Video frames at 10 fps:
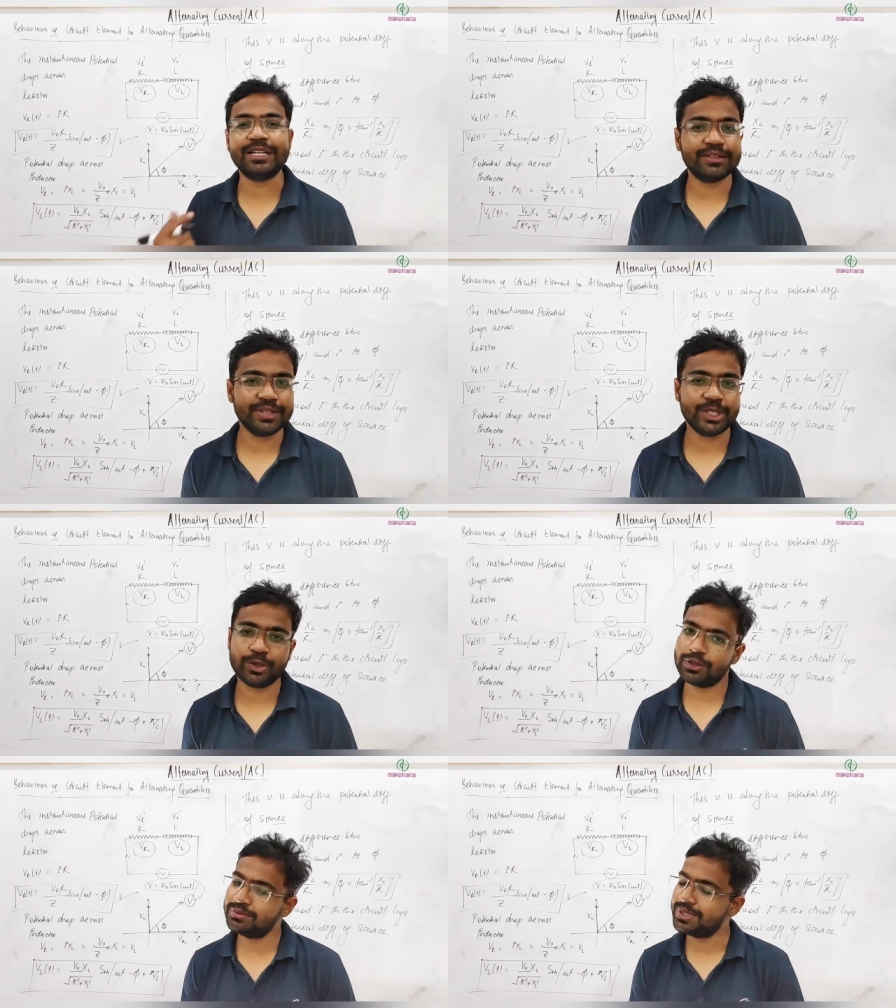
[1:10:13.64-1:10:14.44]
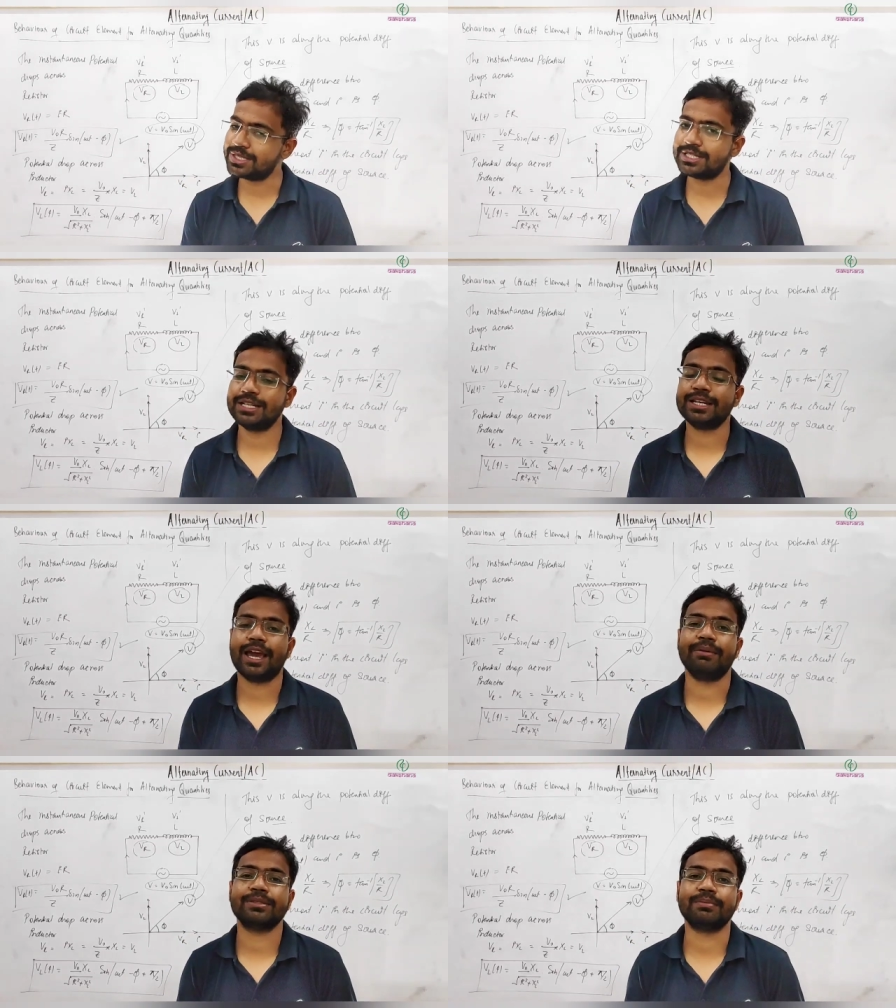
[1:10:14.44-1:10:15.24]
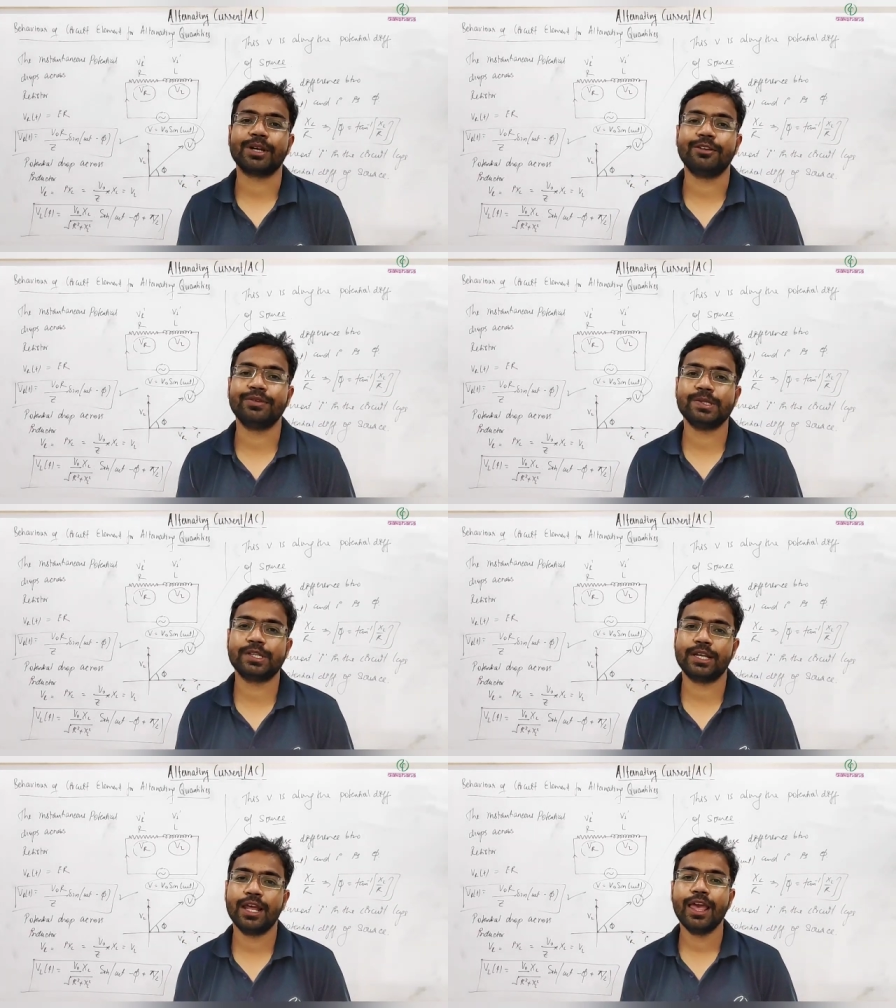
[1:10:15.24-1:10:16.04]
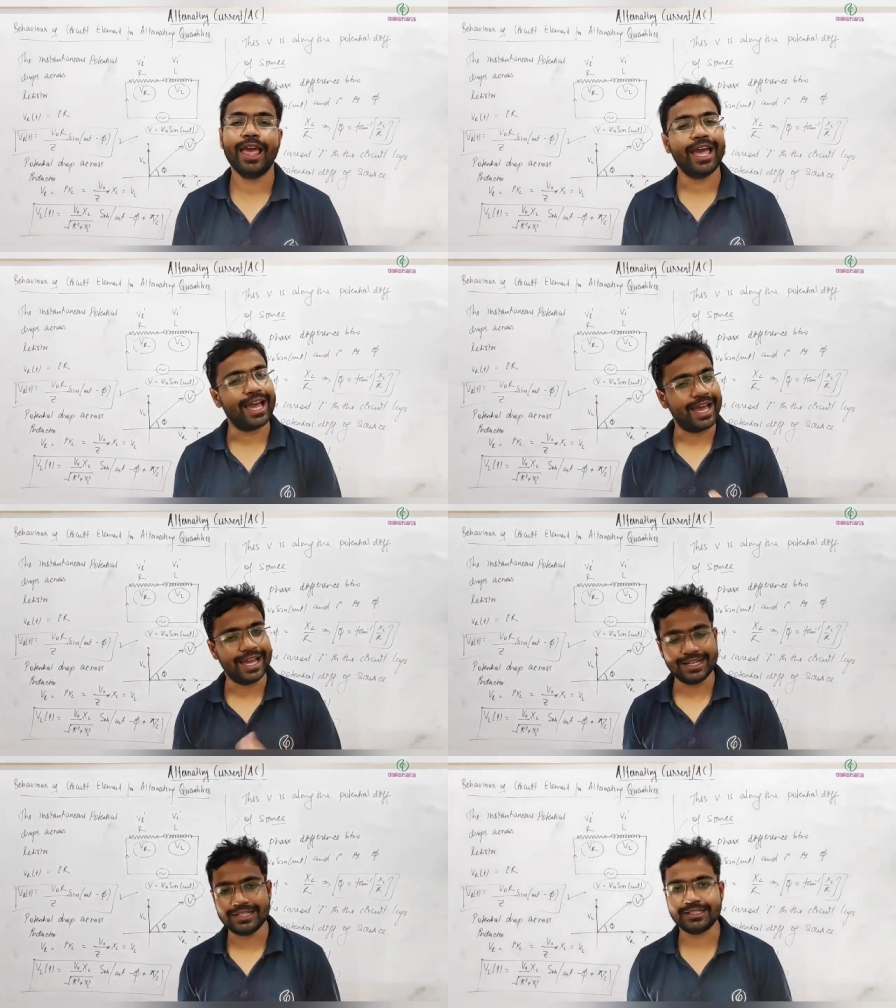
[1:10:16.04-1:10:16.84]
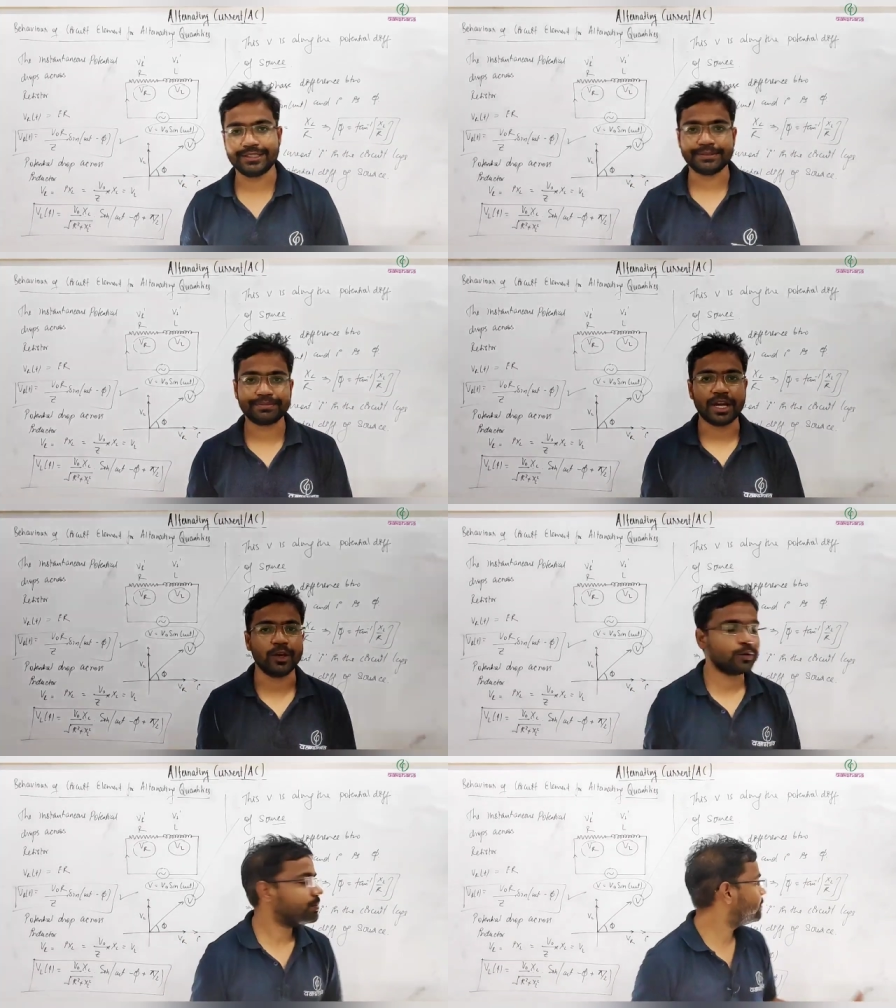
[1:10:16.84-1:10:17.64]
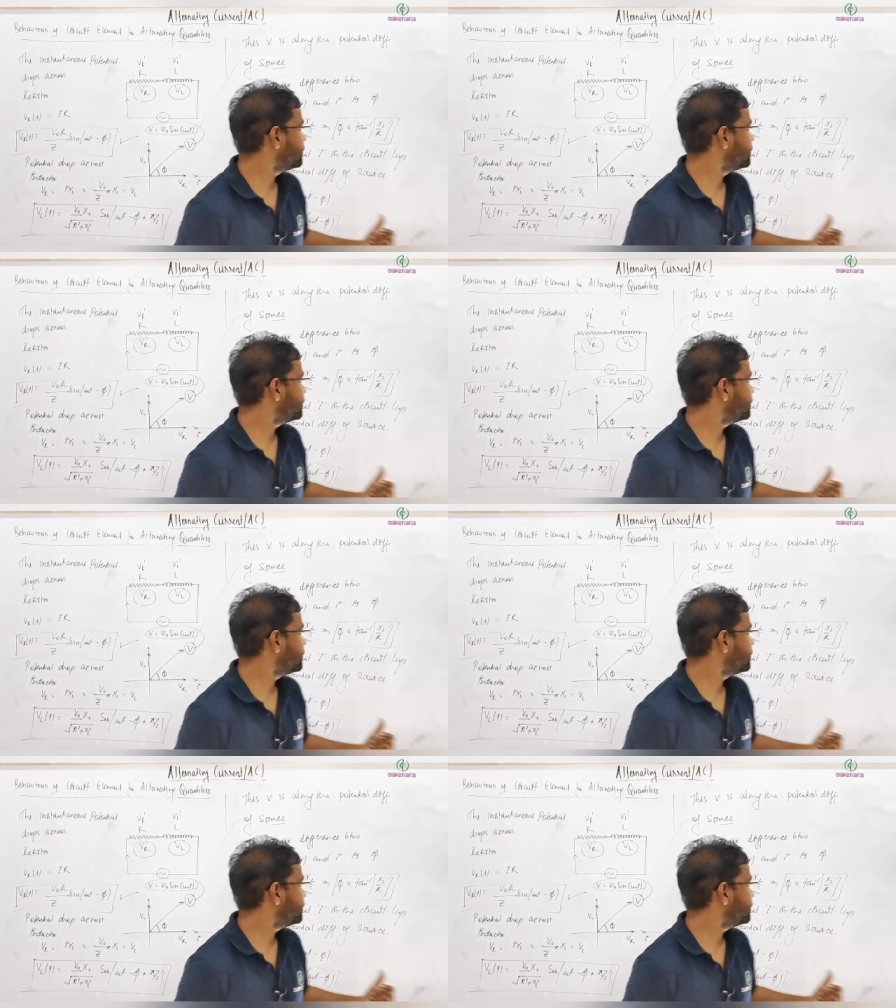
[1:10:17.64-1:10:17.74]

the video if you're still having some confusion, and I hope